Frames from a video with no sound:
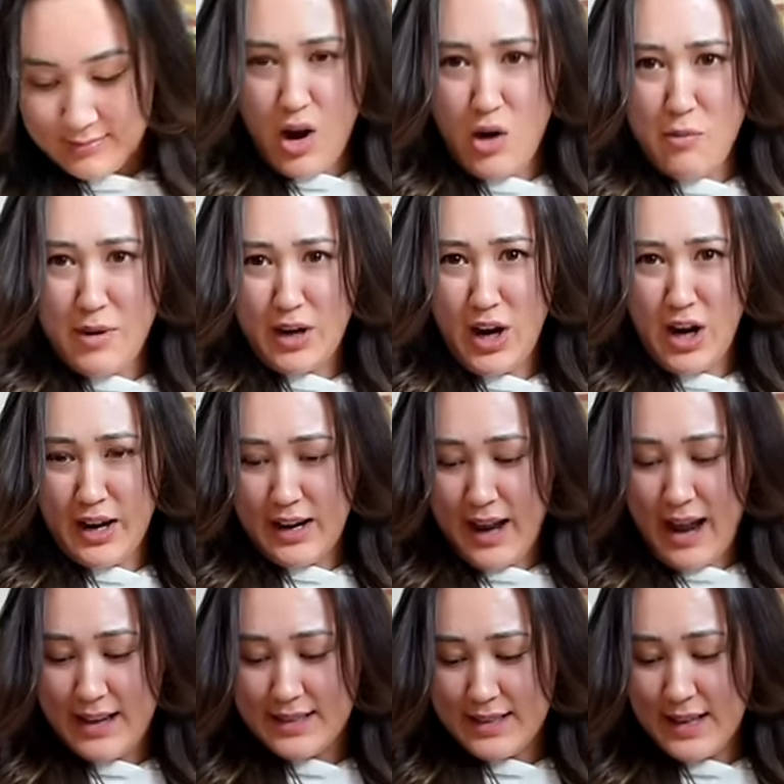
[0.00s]
Oh my God,
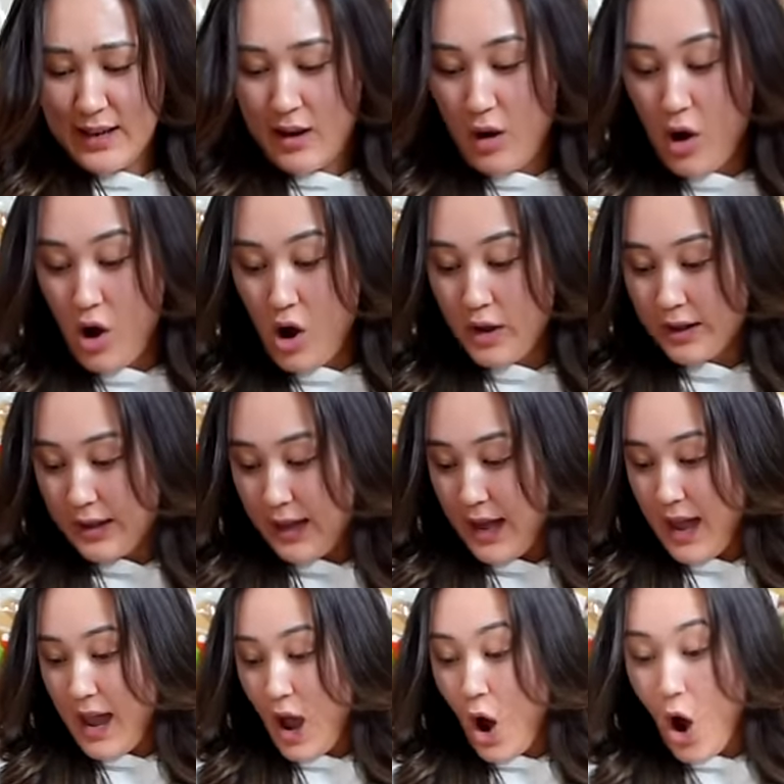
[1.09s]
as,
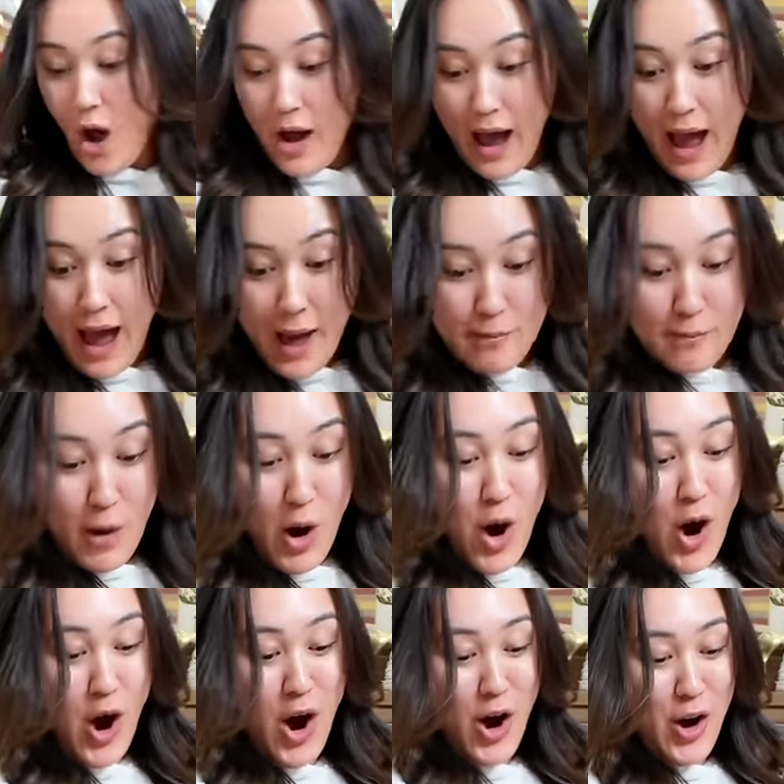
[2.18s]
okay,
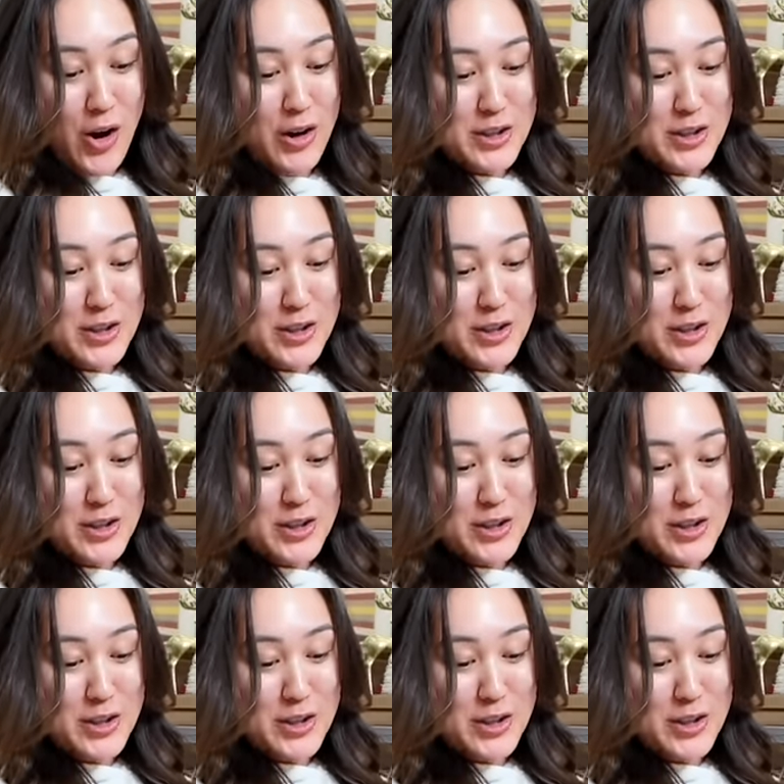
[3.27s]
oh,